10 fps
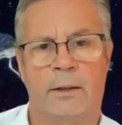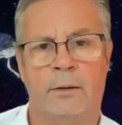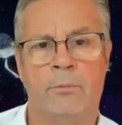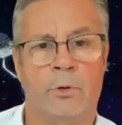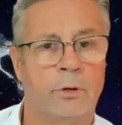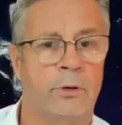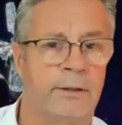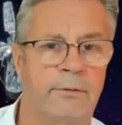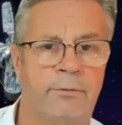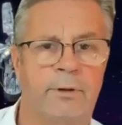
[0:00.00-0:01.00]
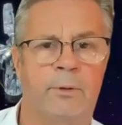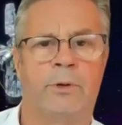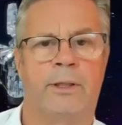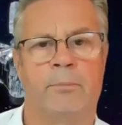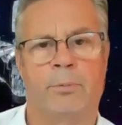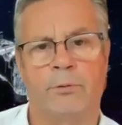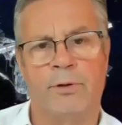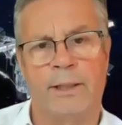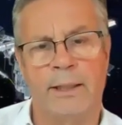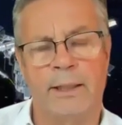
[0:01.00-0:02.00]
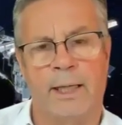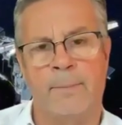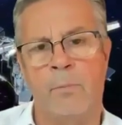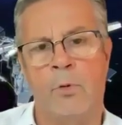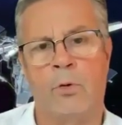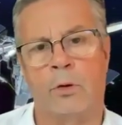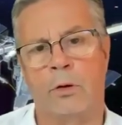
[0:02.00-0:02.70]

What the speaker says: more connectivity we can provide, and more